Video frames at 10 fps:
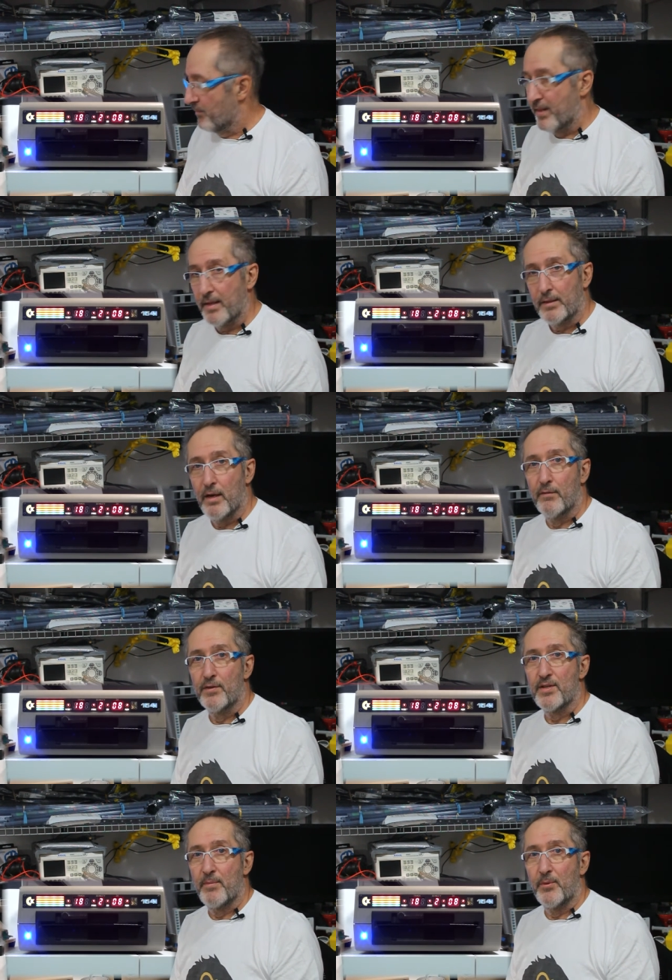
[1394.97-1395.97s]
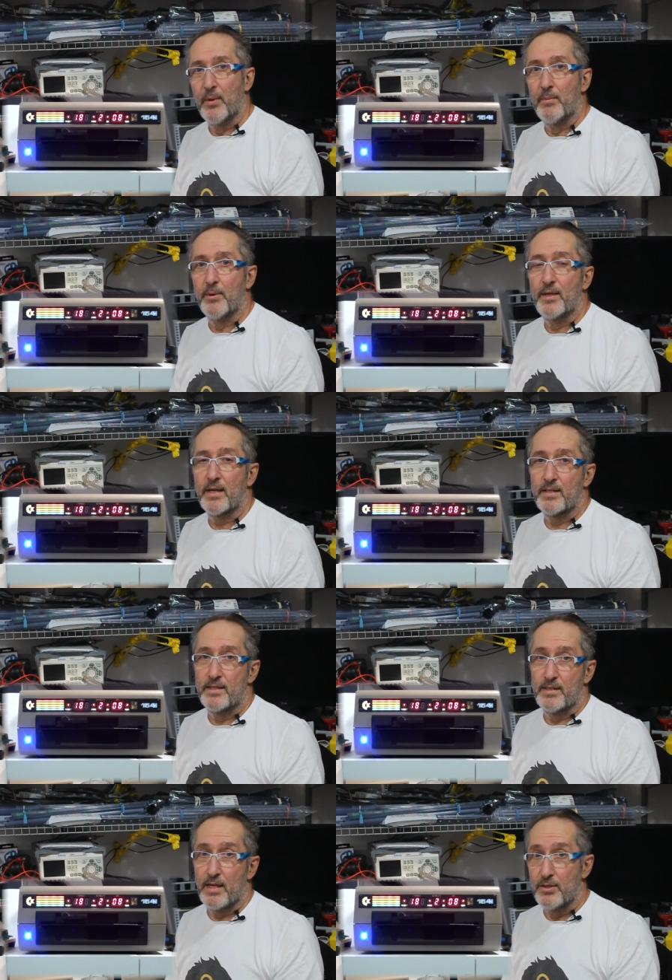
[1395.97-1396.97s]
that covers up the write protect
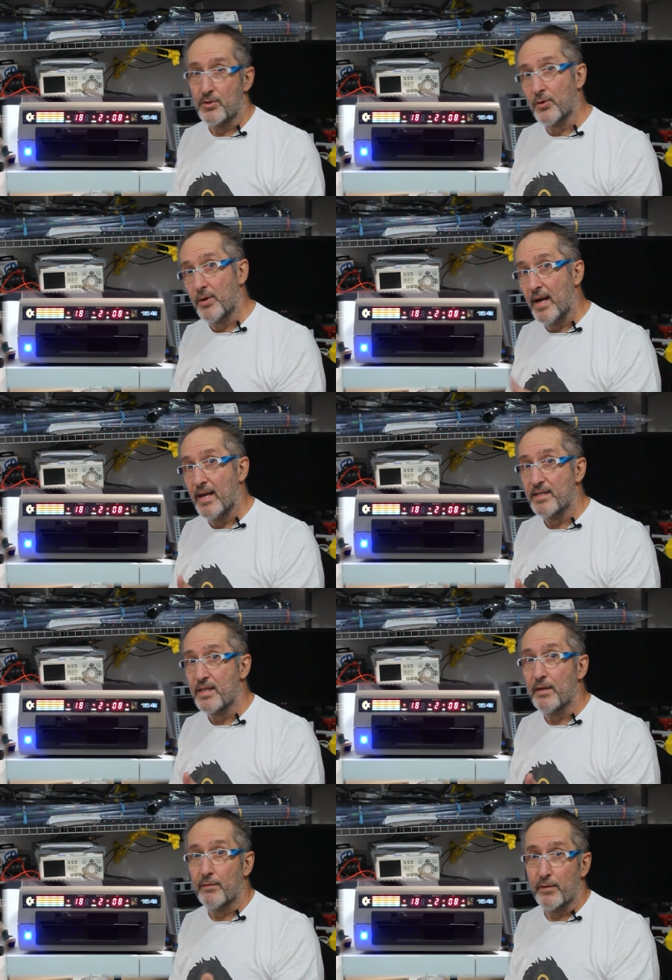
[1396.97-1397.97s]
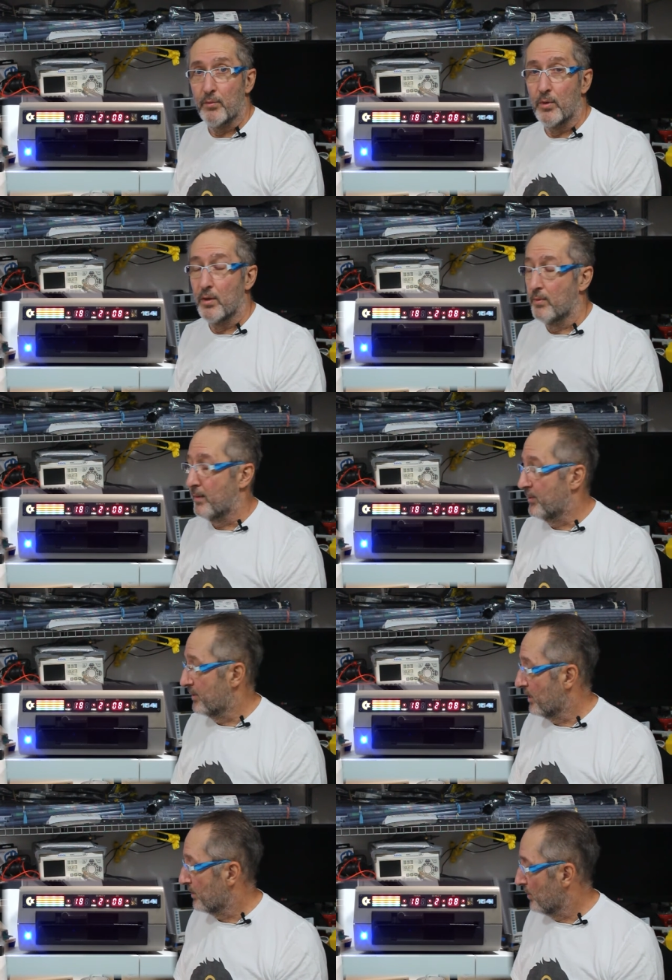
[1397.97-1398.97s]
sensor as if there were a write
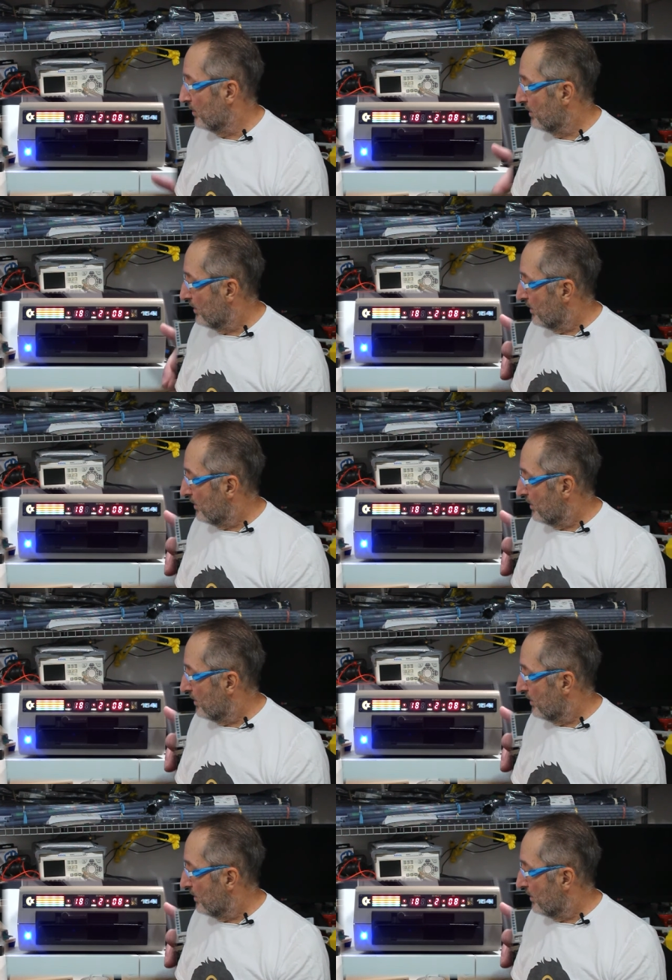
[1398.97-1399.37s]
protect on,